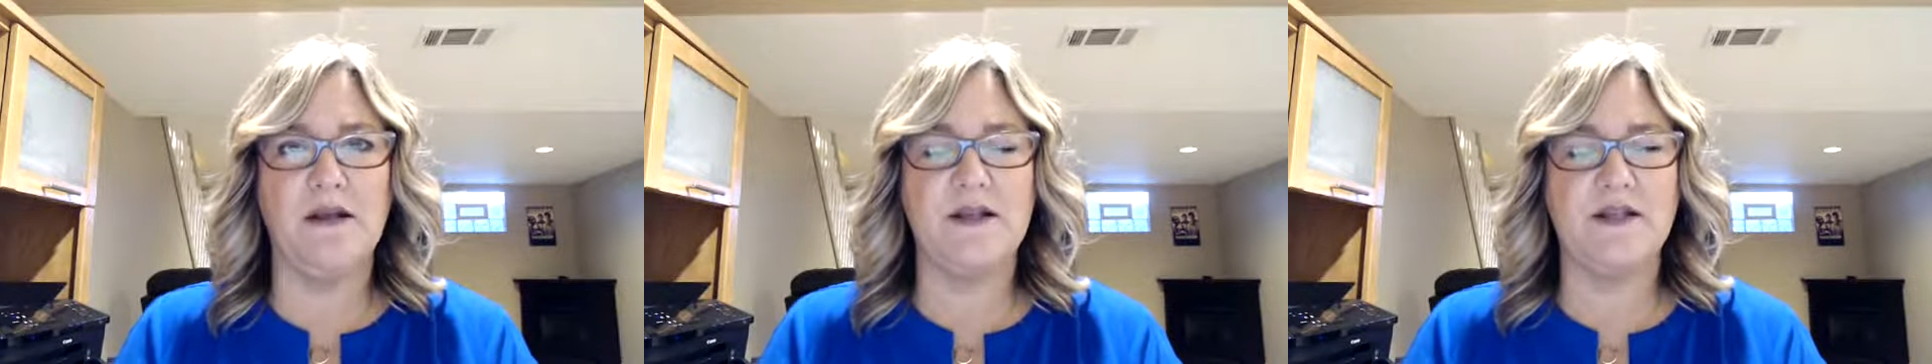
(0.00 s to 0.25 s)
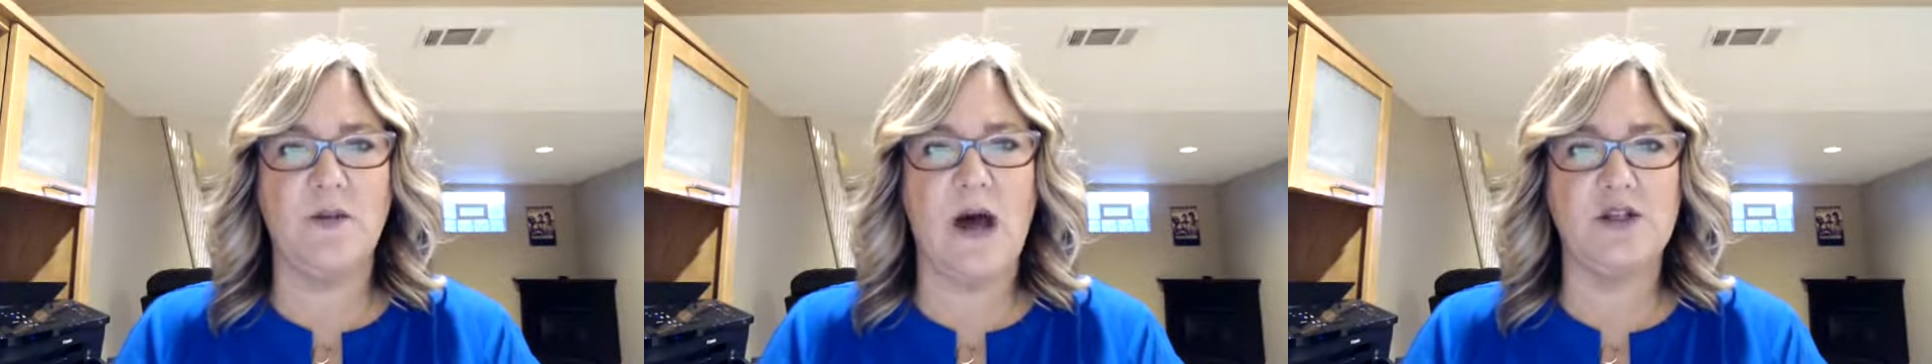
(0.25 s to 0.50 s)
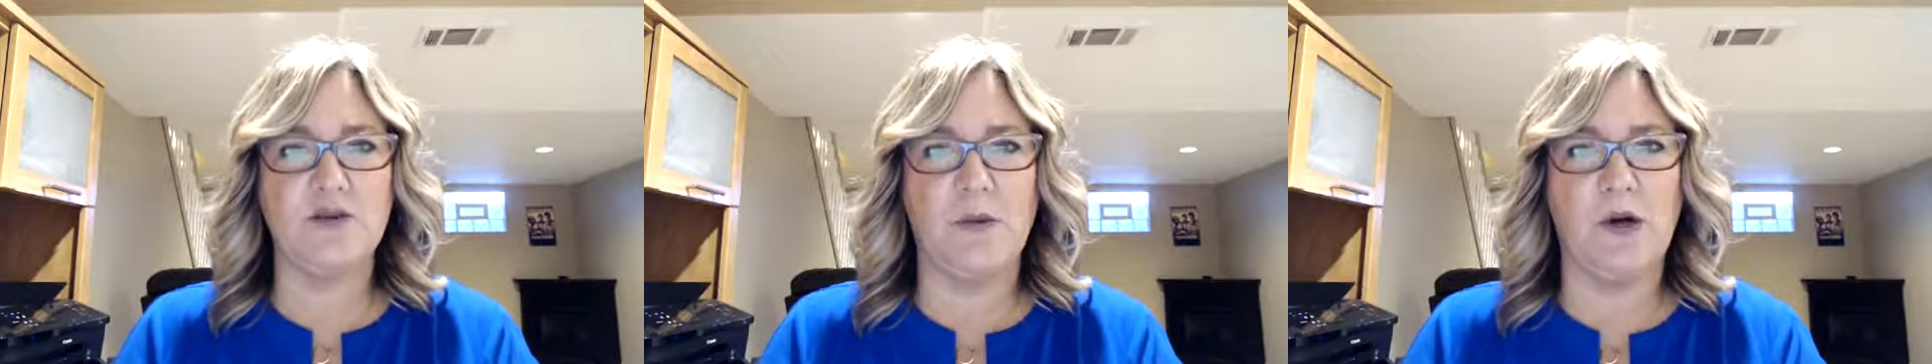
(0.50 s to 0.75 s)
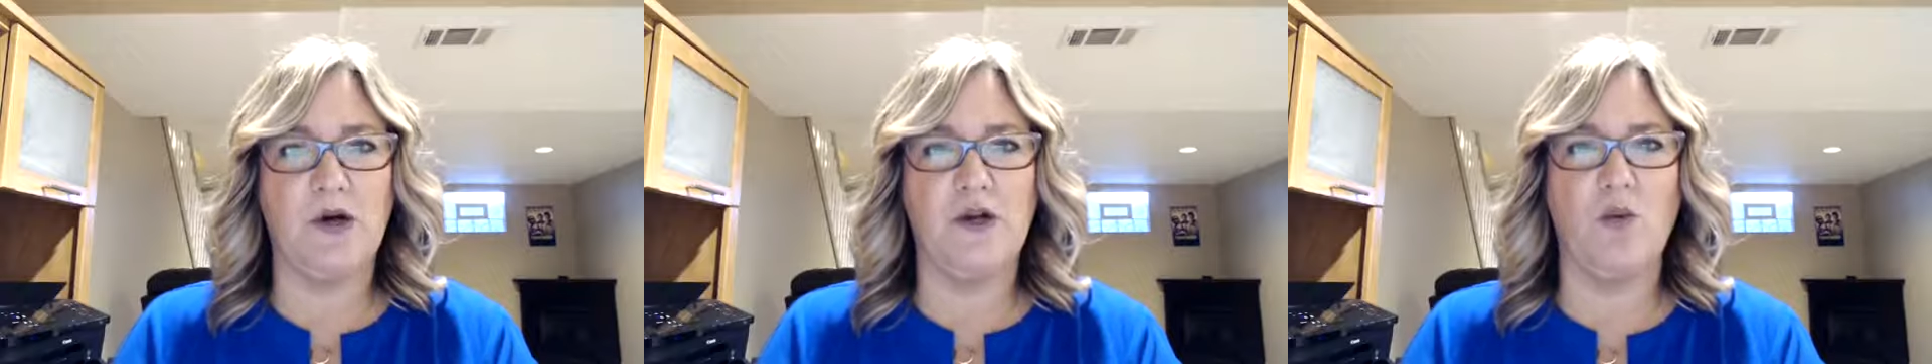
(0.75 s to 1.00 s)
a swatch
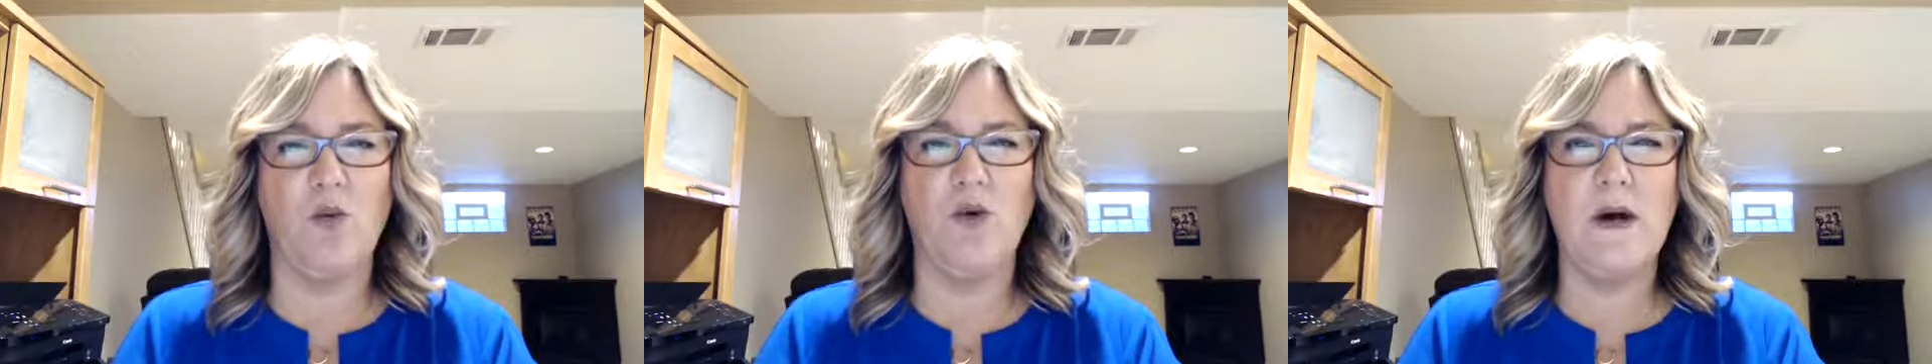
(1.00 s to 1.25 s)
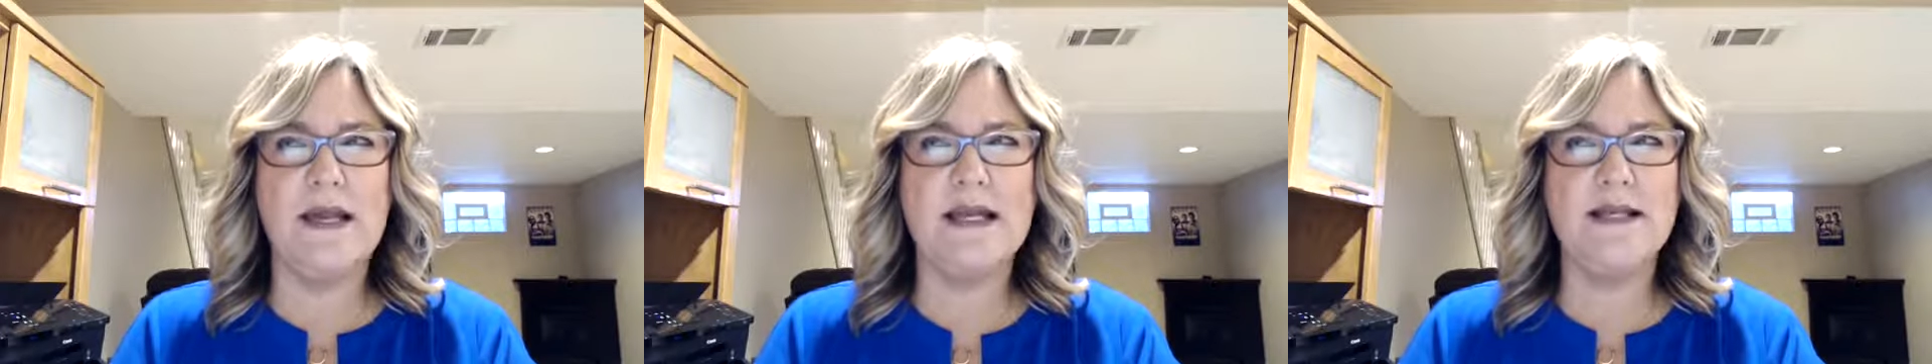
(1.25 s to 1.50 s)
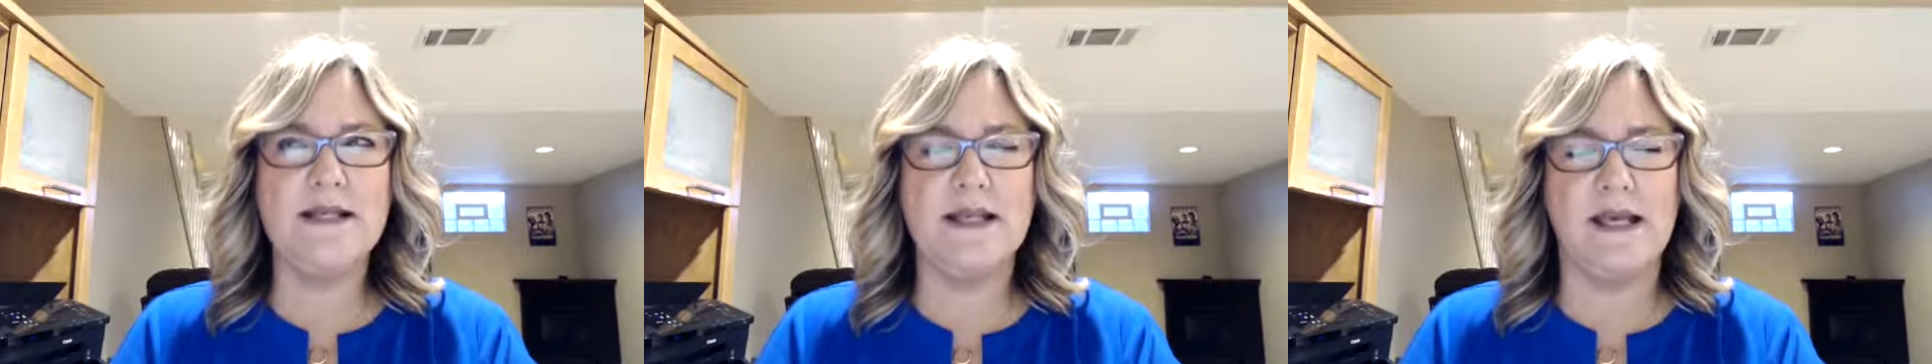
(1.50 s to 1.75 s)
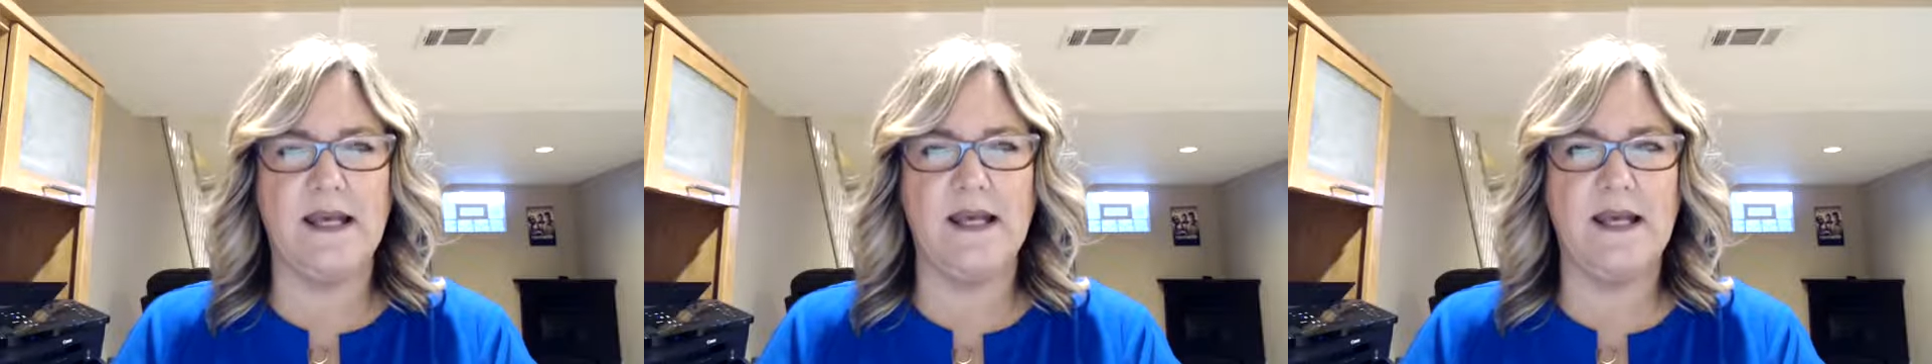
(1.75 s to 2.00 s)
book. What is
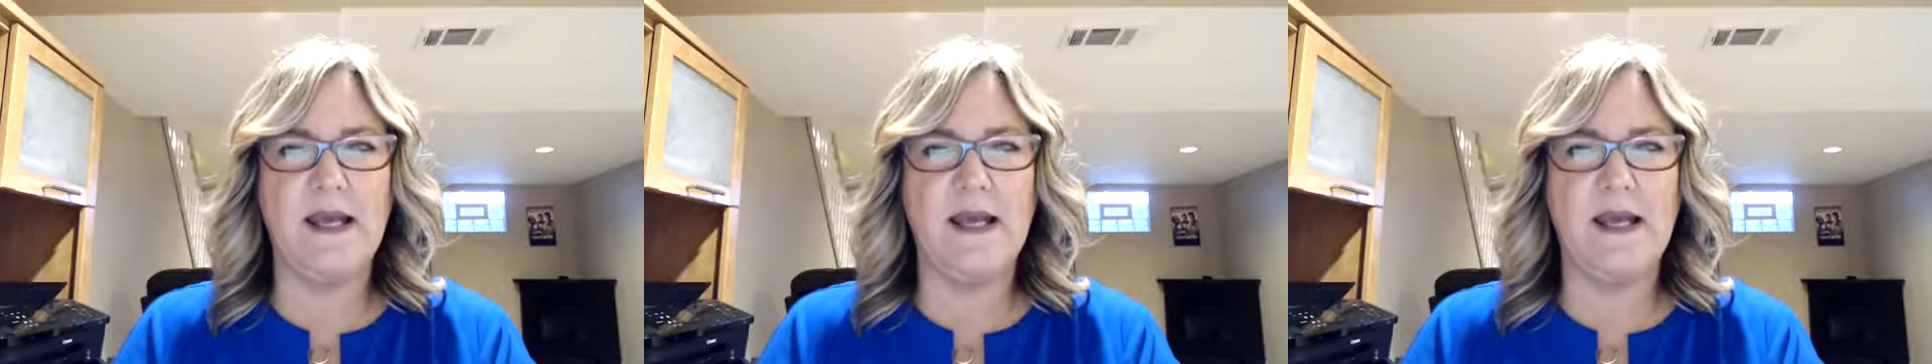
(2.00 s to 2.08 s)
it